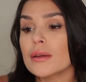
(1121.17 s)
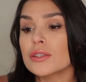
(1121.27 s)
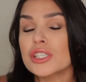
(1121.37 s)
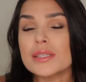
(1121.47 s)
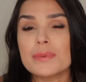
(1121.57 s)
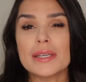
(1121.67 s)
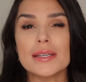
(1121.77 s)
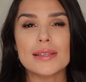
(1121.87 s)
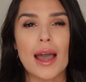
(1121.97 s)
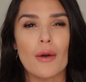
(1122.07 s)
just
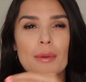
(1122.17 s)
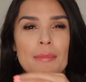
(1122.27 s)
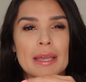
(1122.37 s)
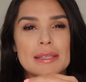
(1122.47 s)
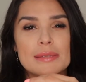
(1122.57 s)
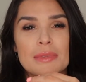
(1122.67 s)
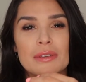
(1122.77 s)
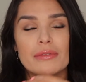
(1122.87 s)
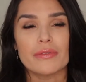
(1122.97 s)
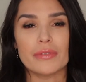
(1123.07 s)
because how it makes me
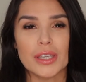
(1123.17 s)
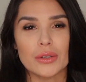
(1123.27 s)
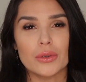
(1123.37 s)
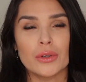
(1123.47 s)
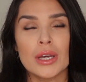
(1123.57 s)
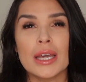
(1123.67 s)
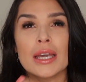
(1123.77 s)
feel.